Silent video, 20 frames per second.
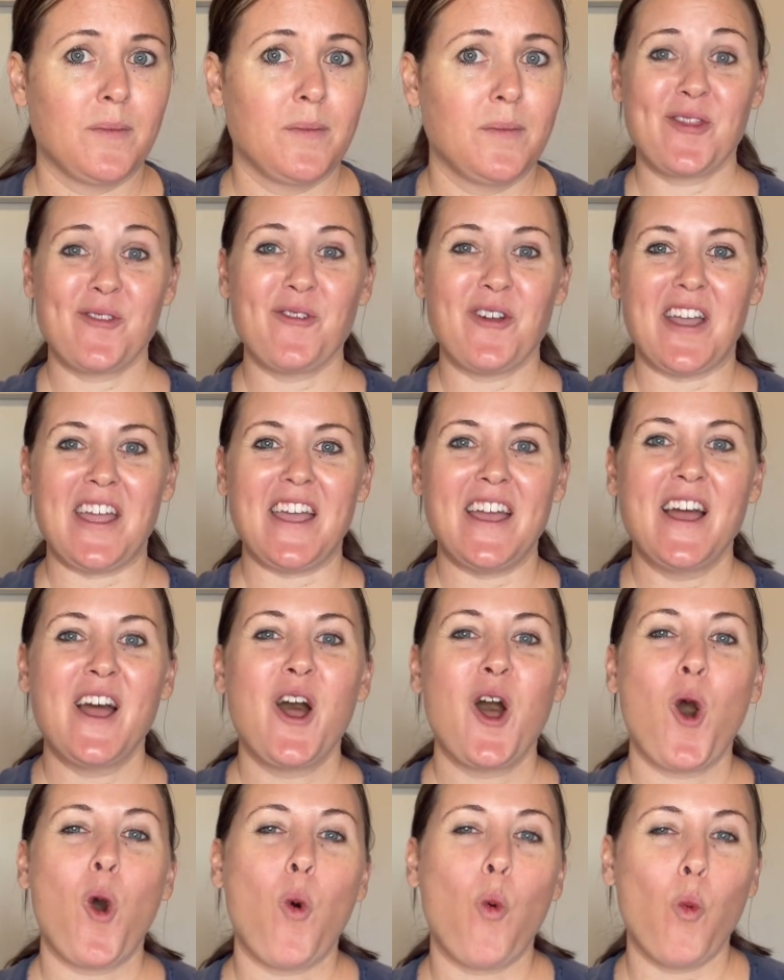3,
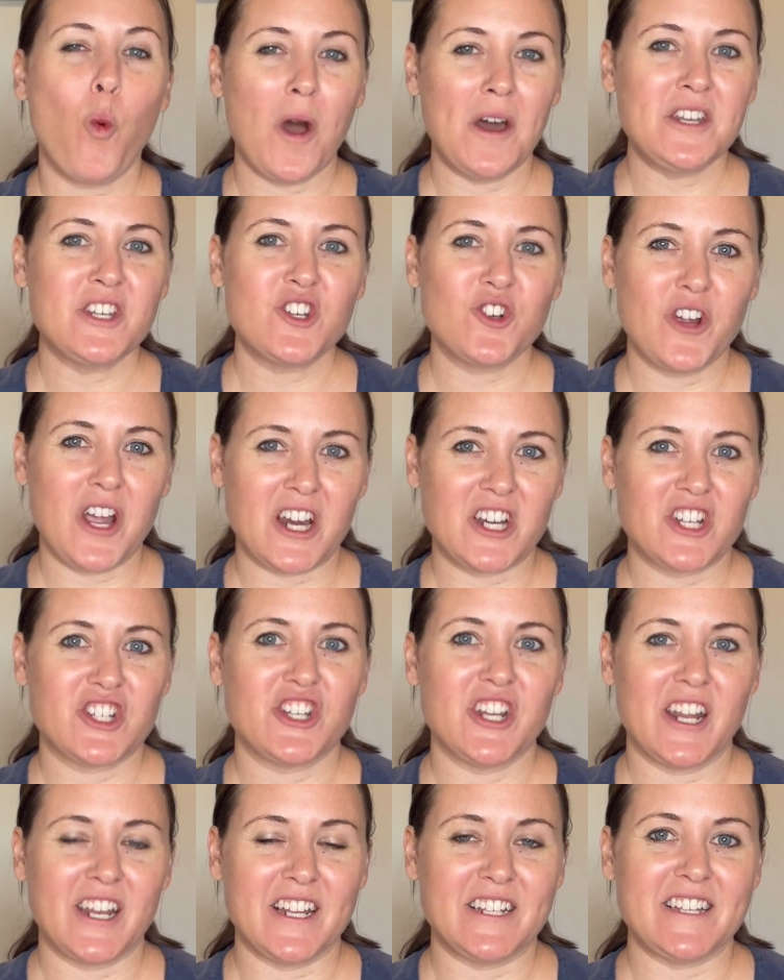one direction
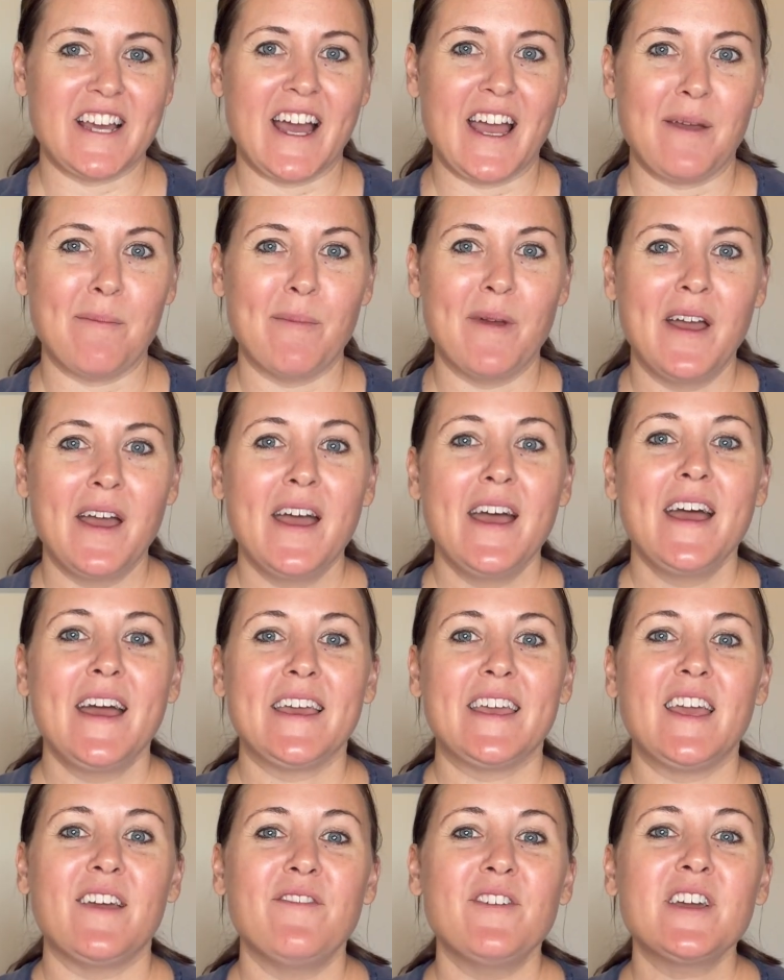at a time.
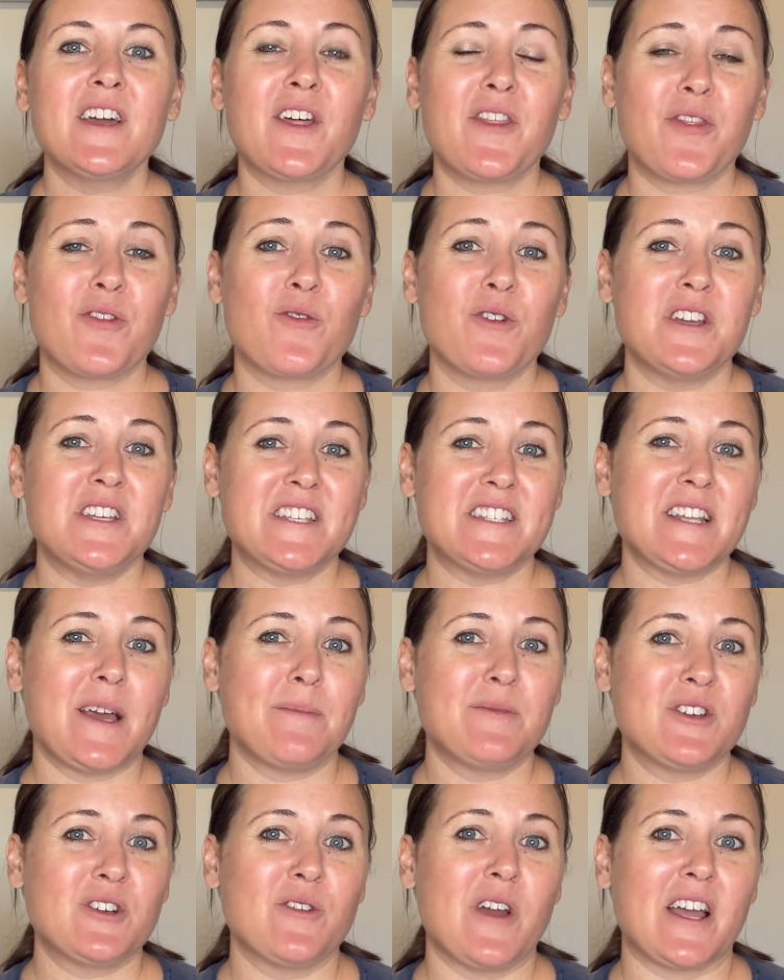Giving a
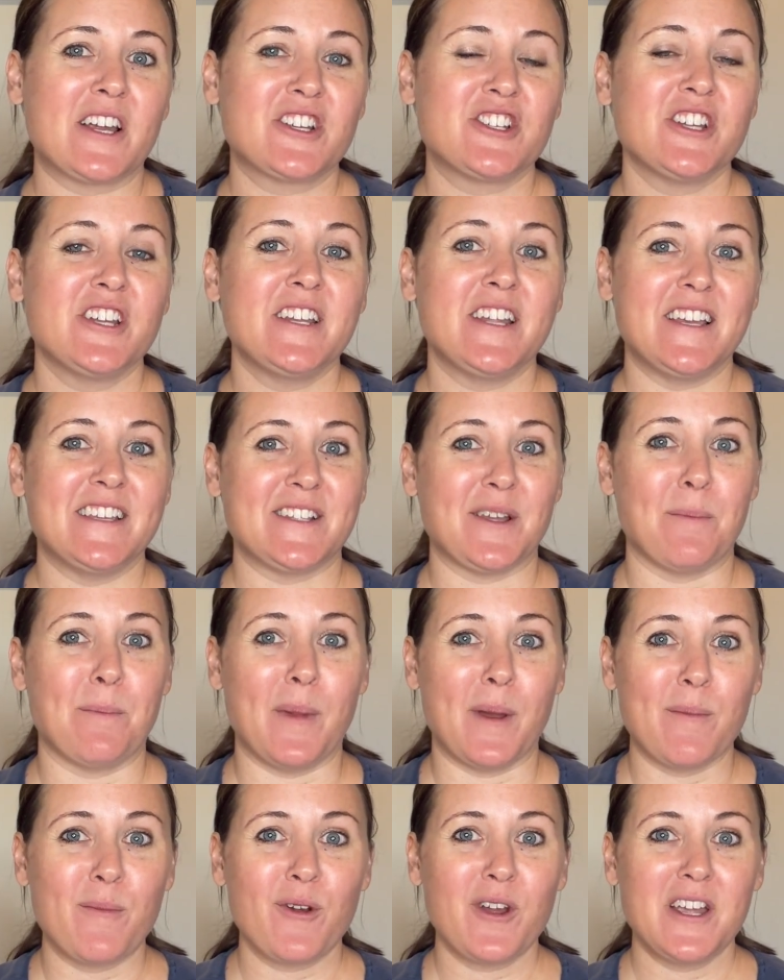3-step direction is a
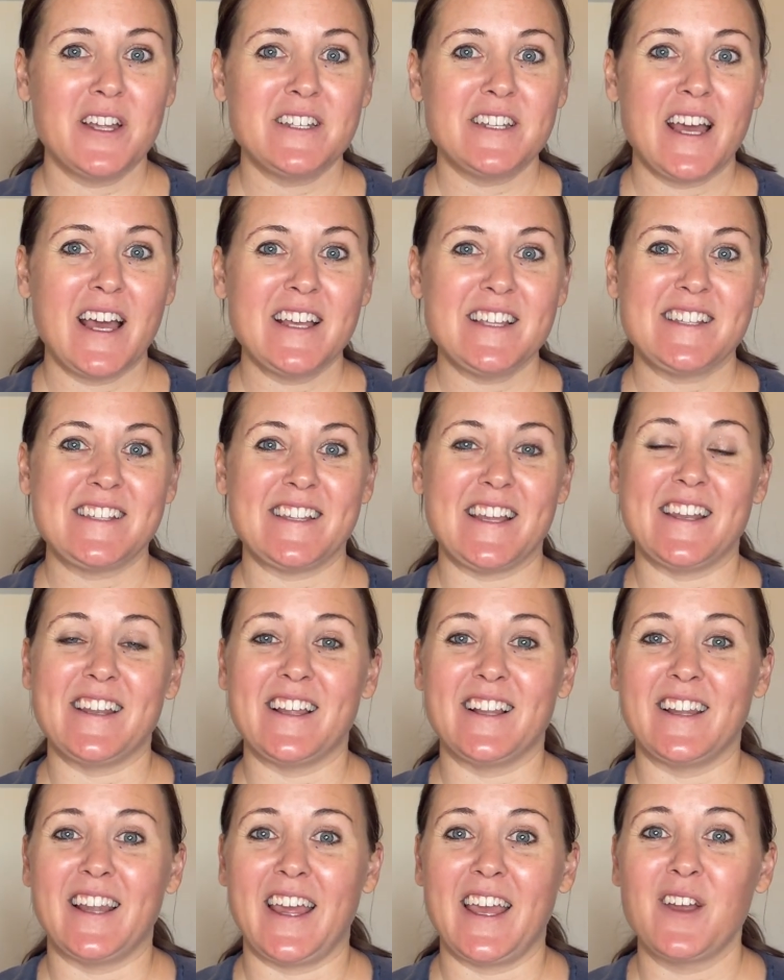memory test in
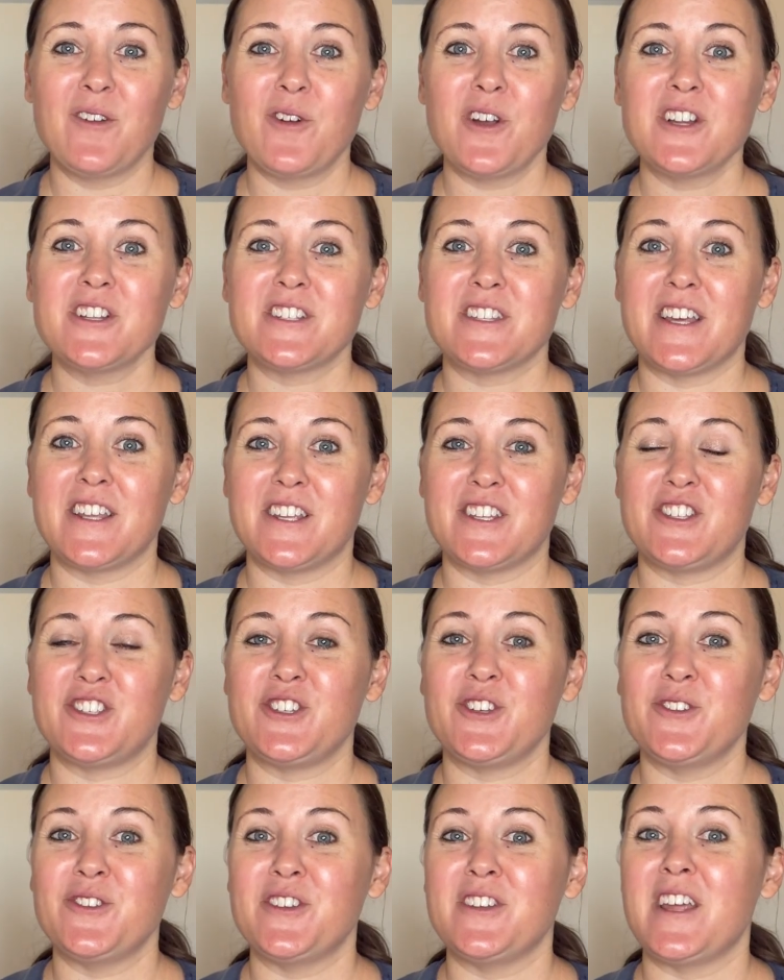a language that a
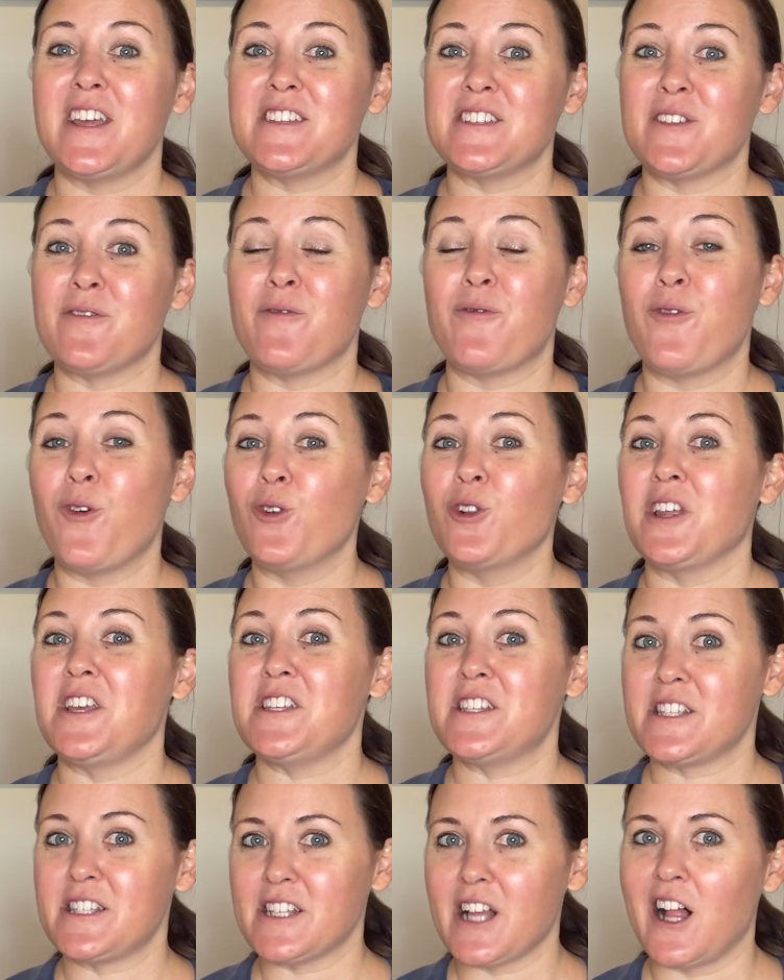student isn't fully
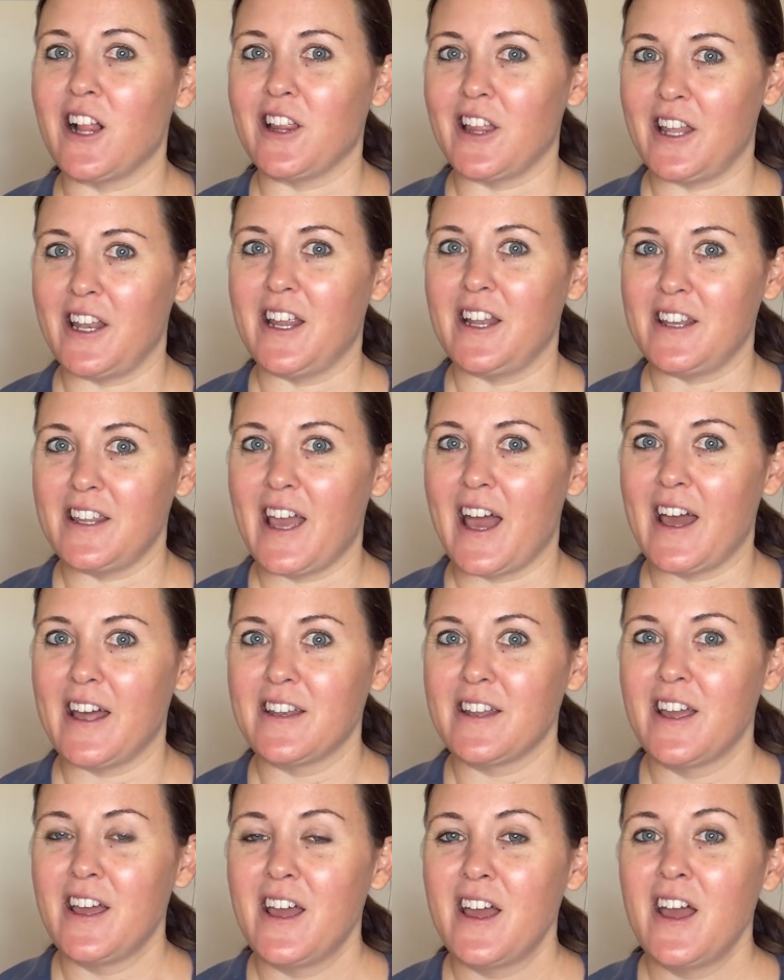solid in yet.
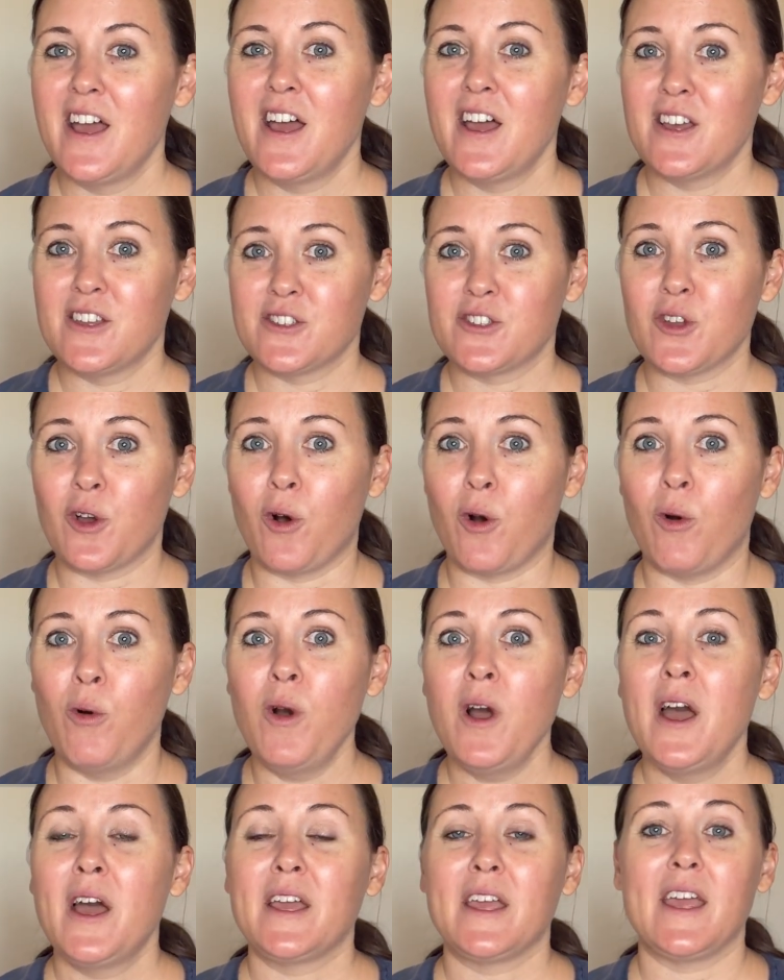
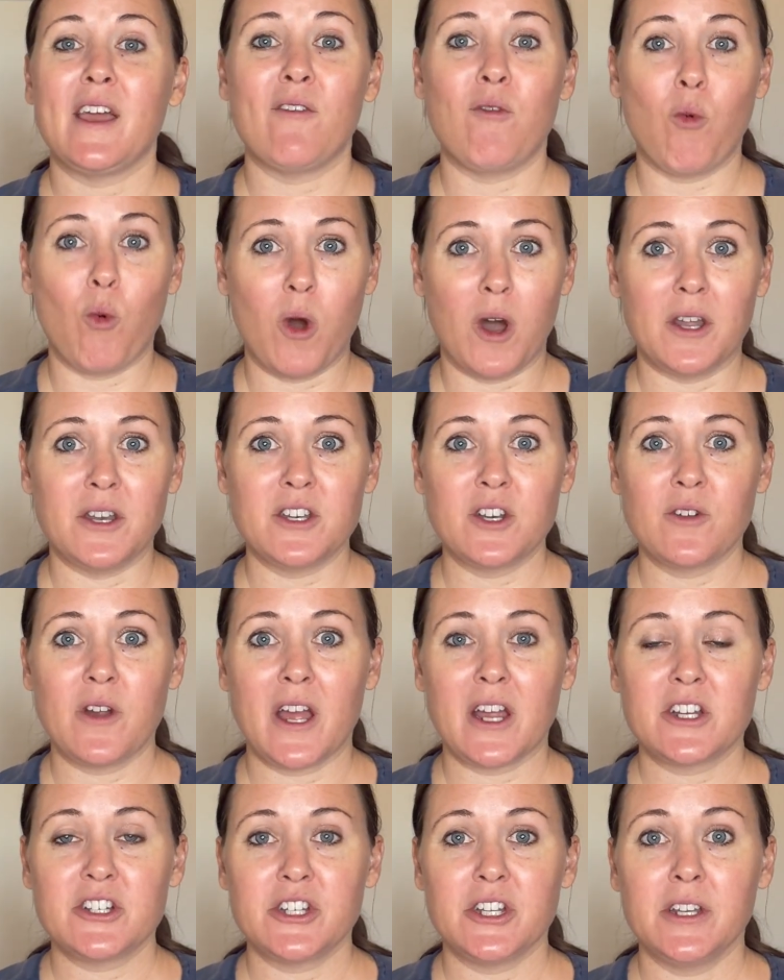So give one
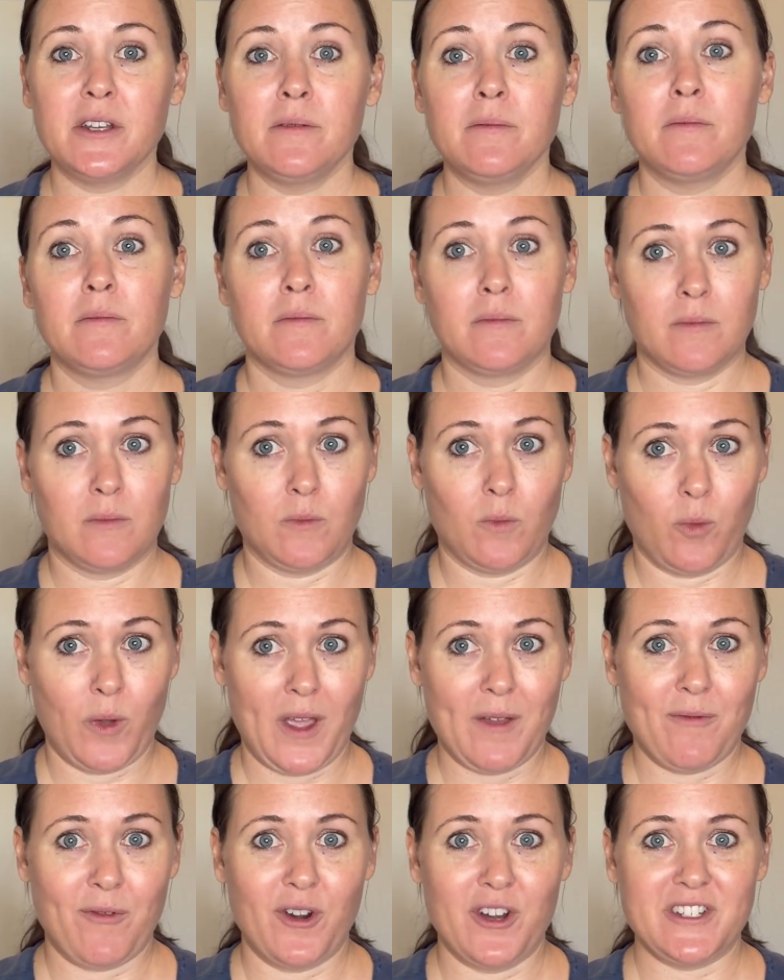direction,
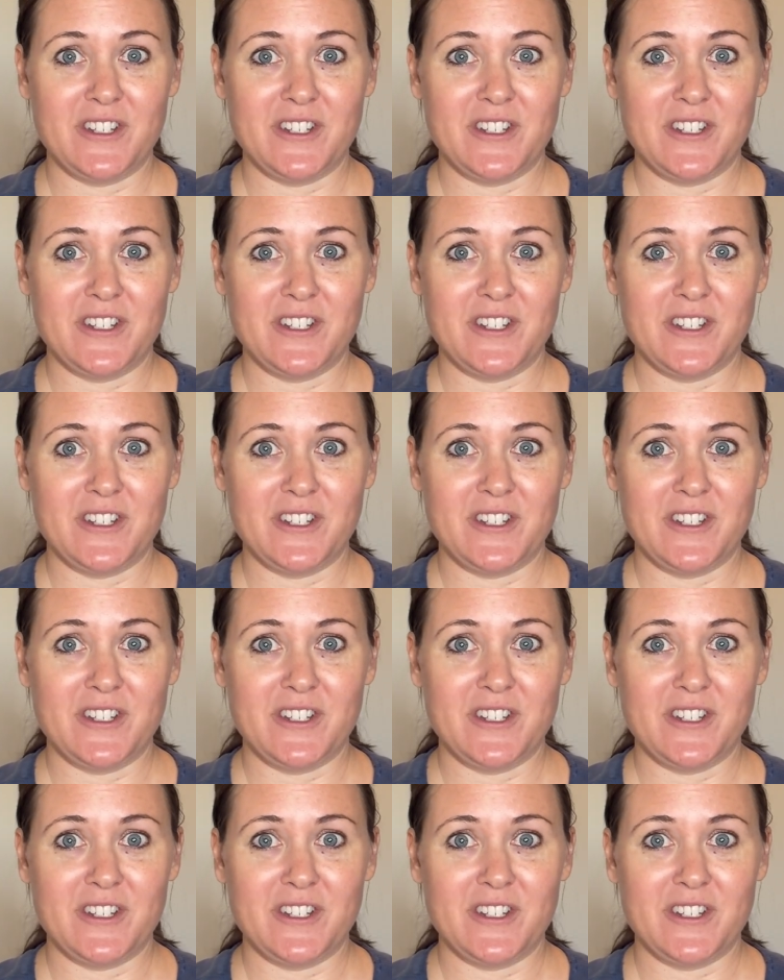wait for it